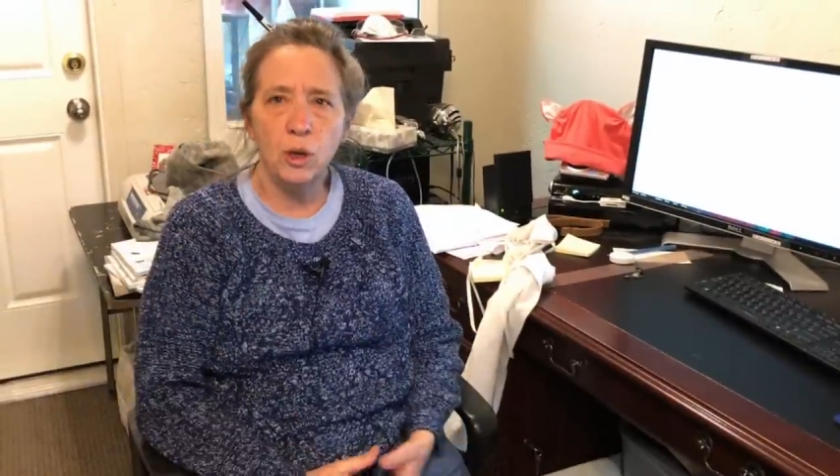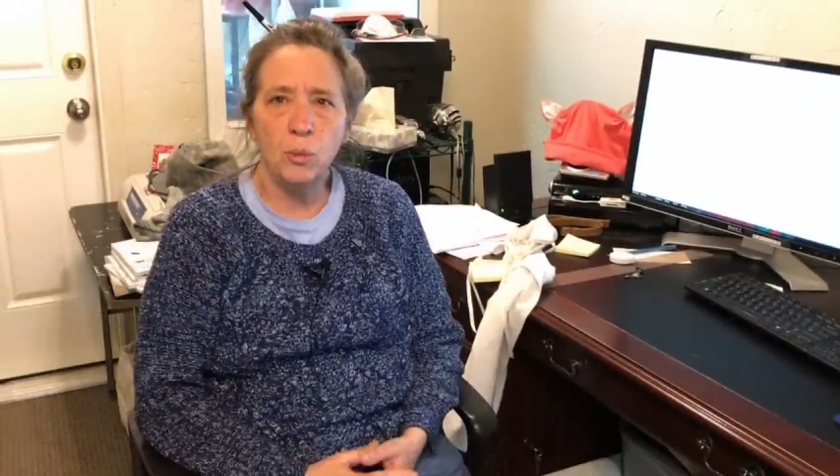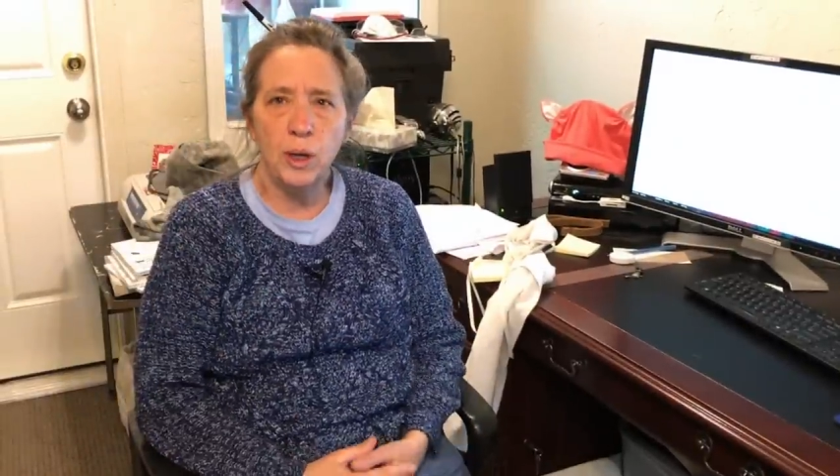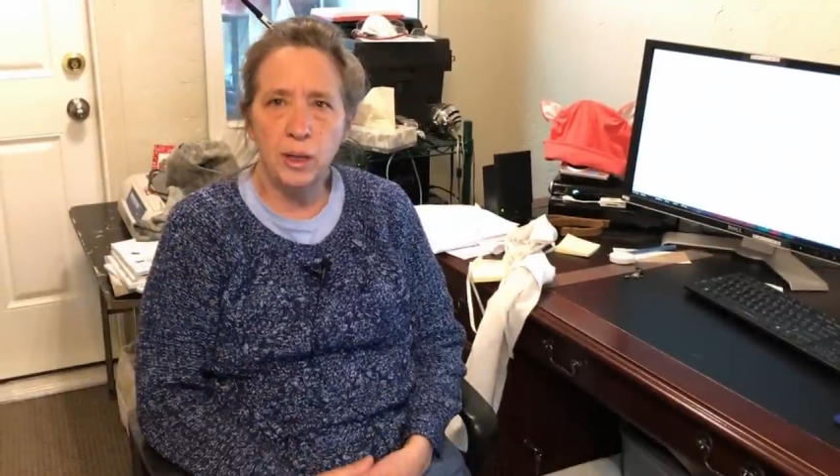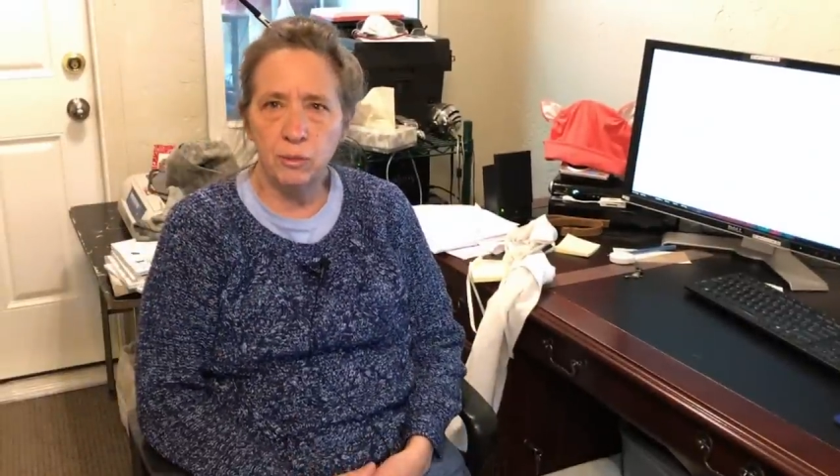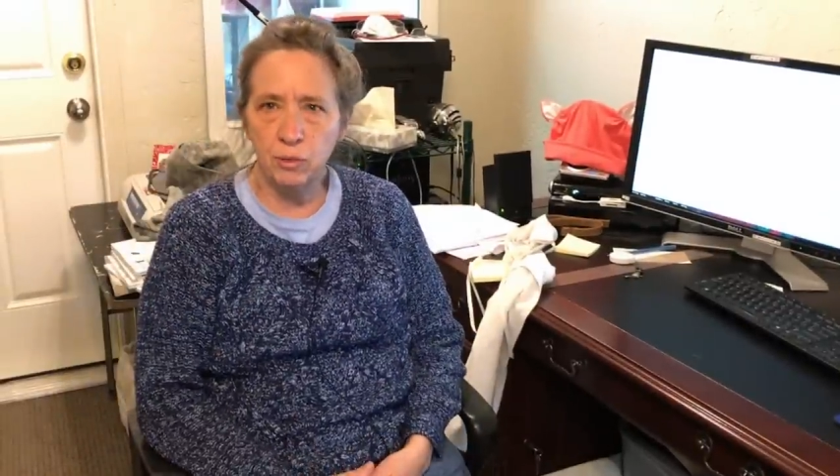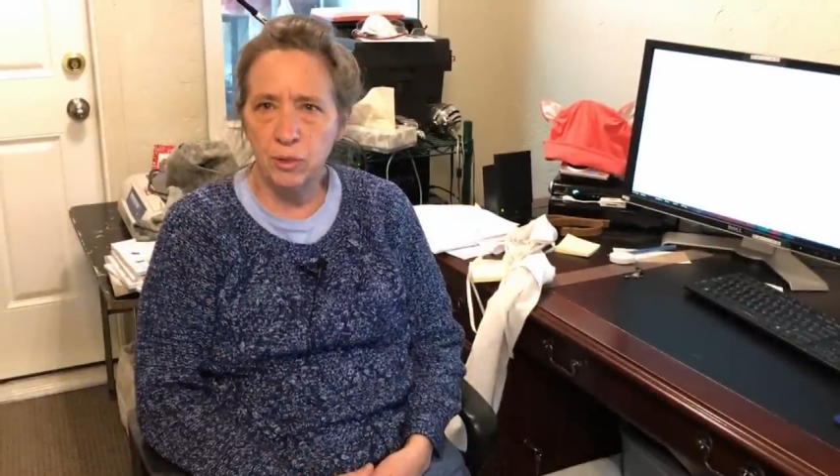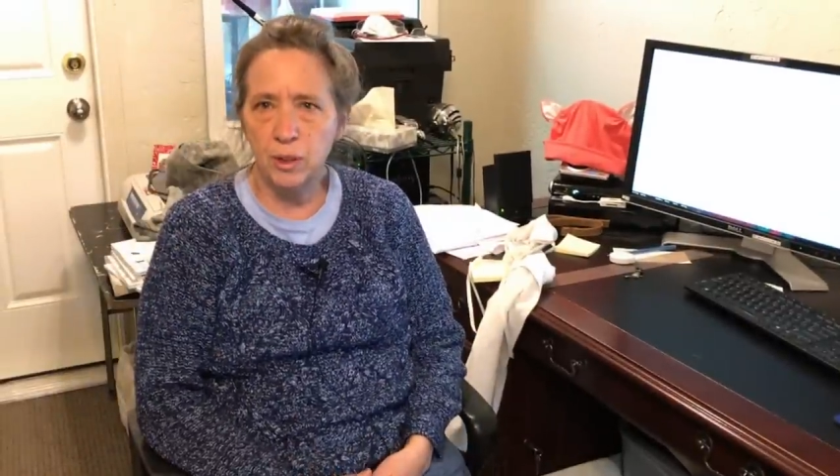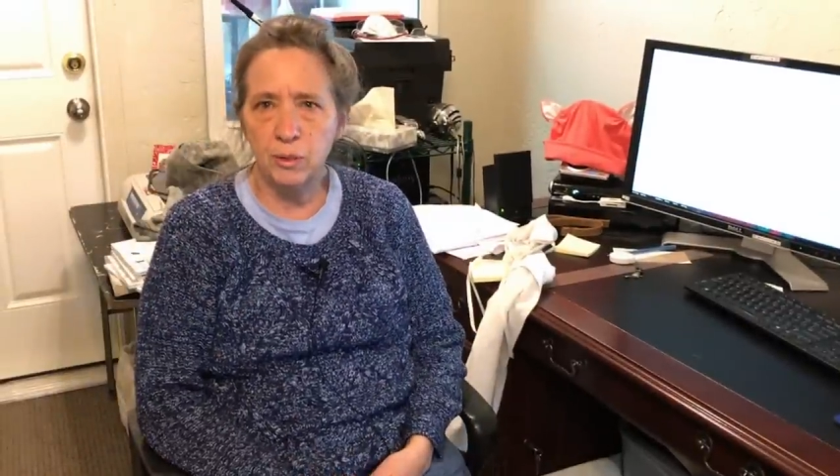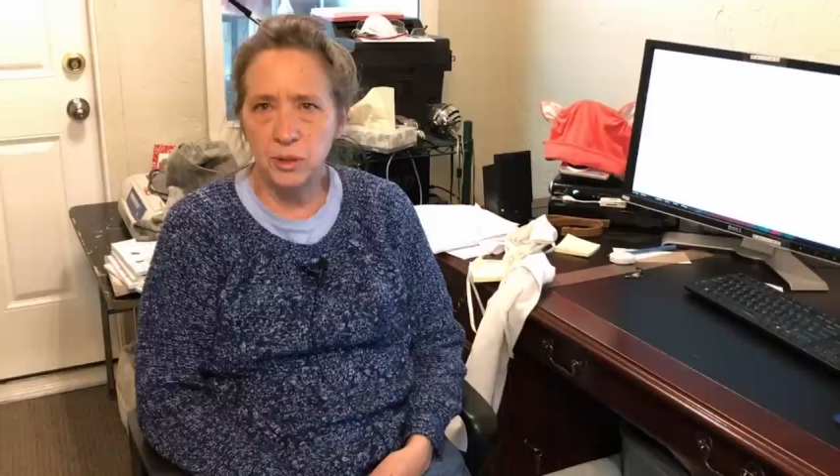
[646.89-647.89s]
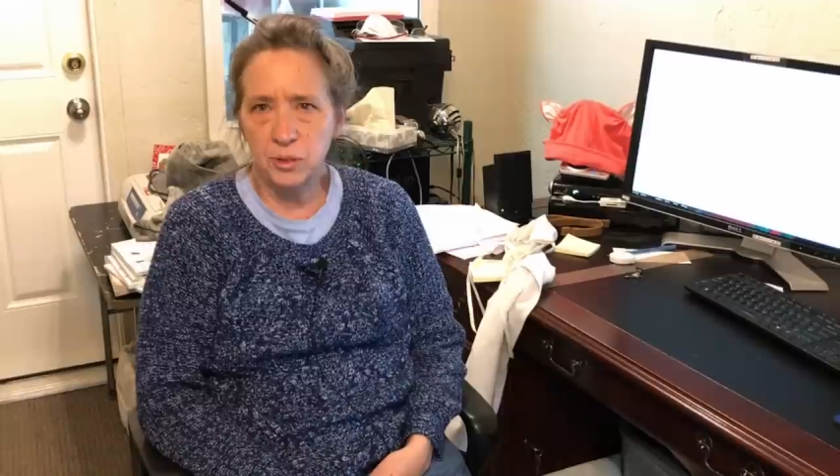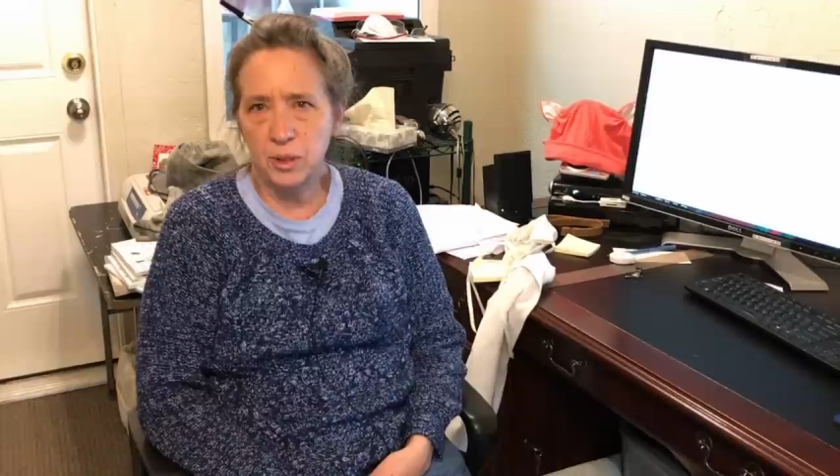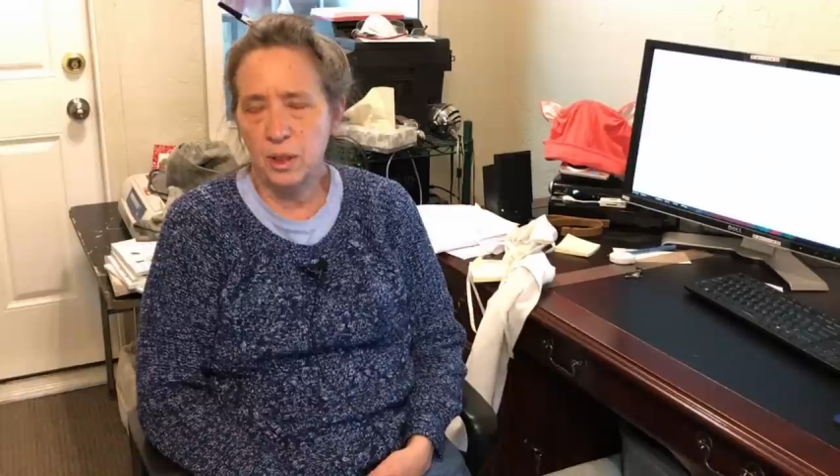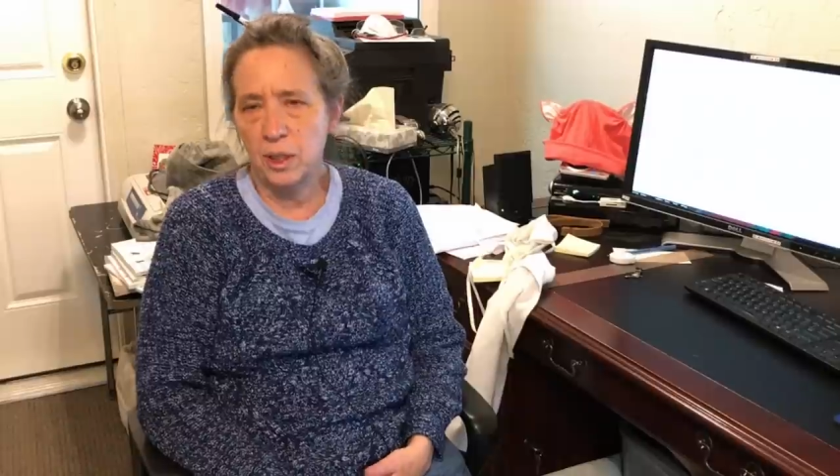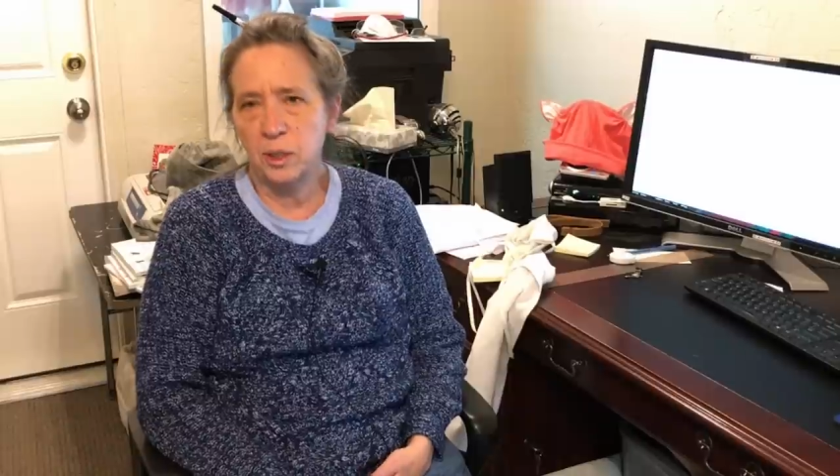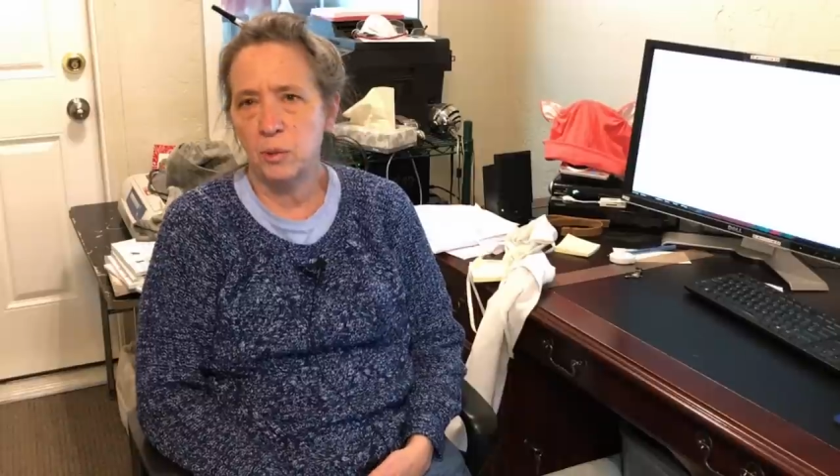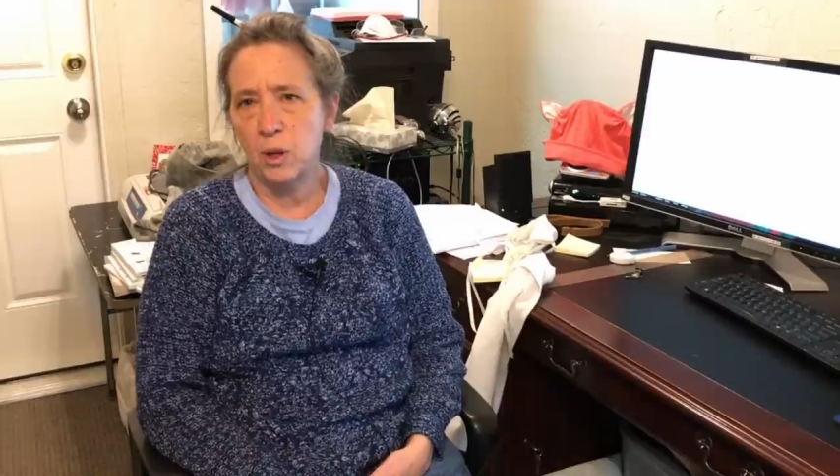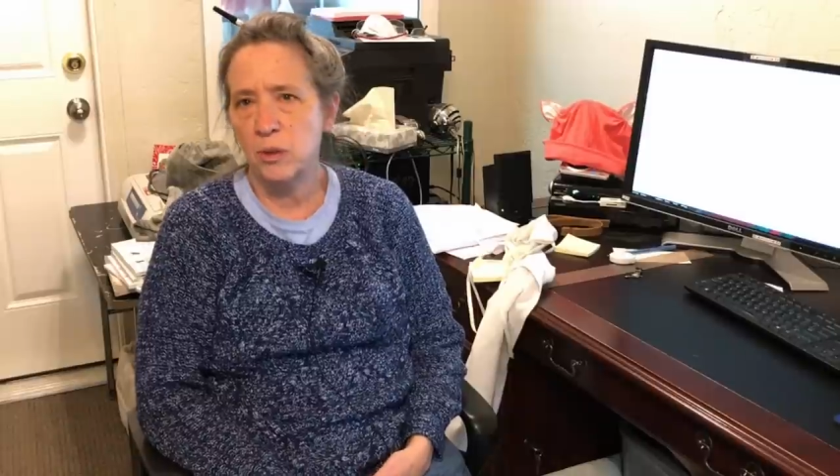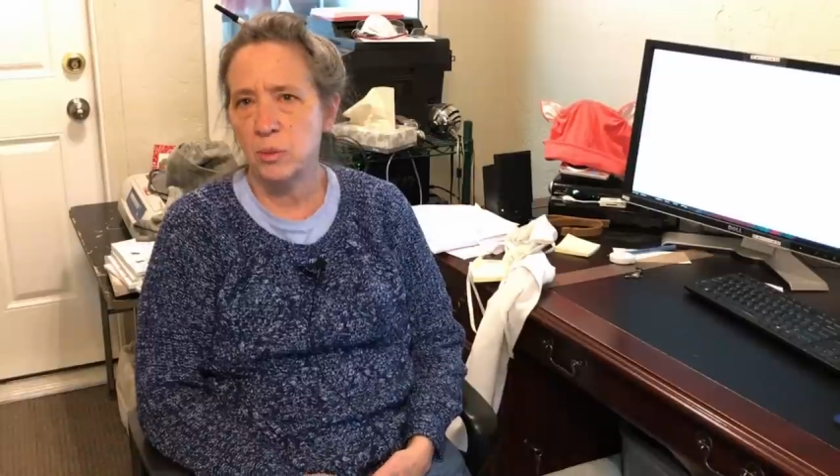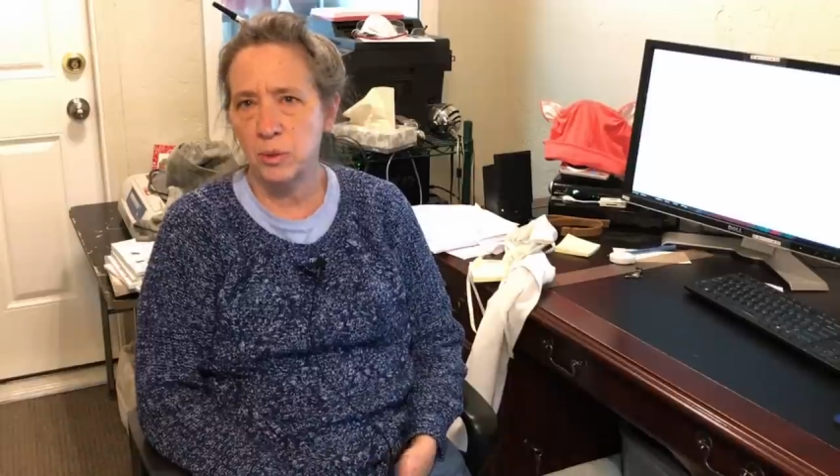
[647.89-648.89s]
no way for that it's not like it
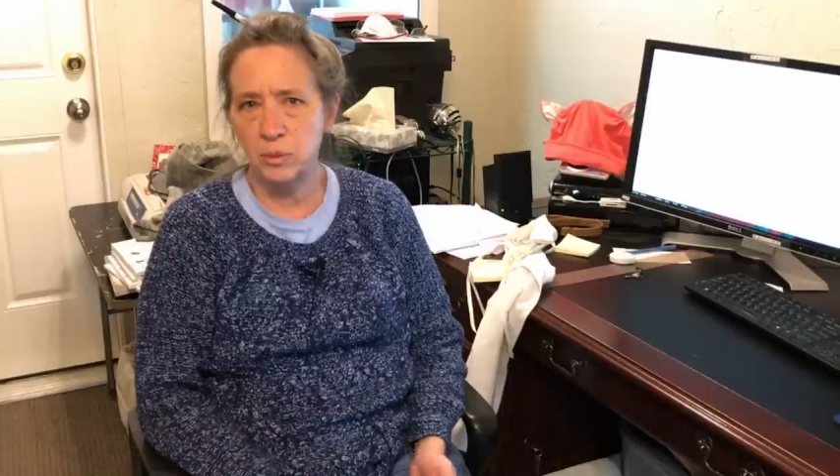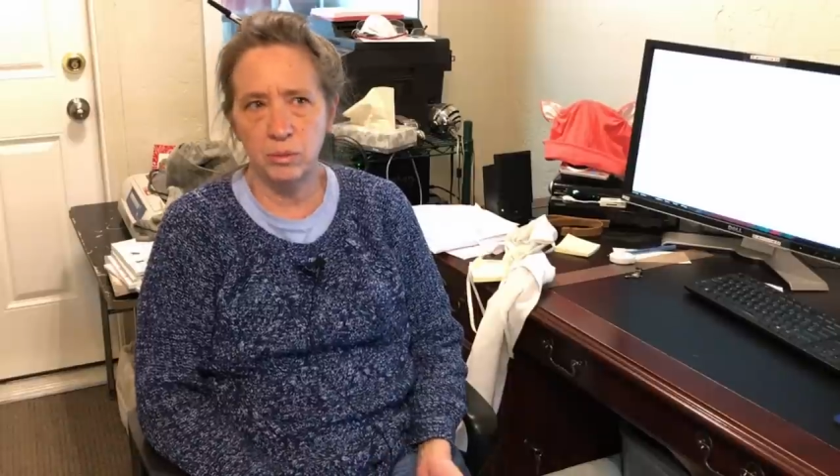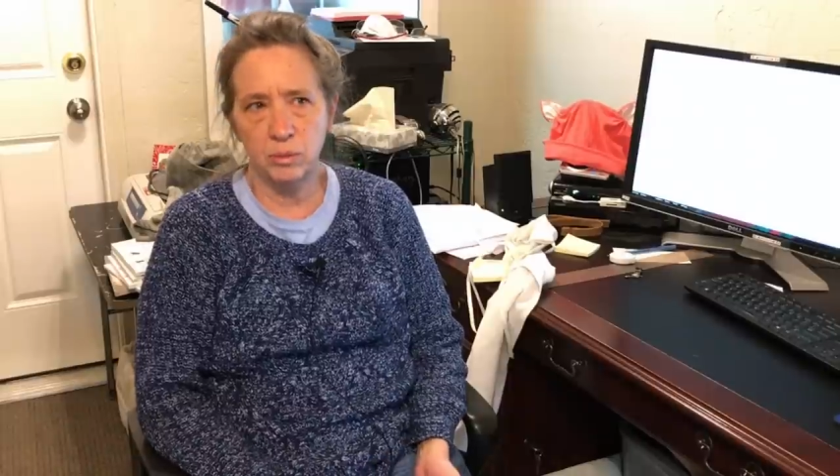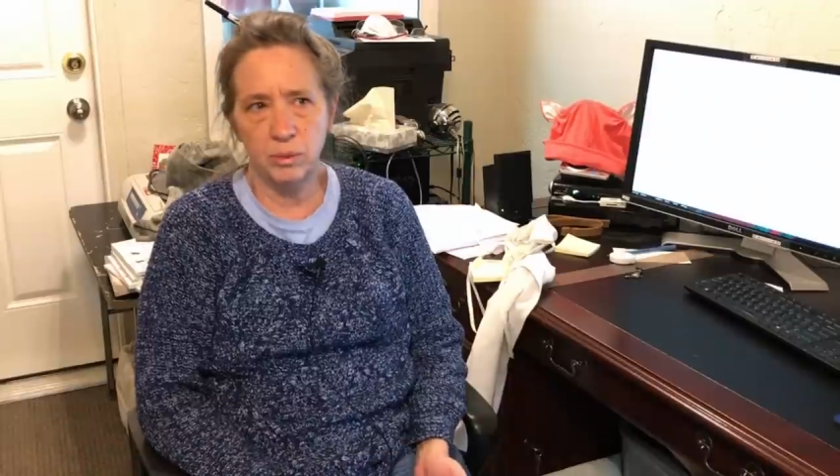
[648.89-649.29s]
was when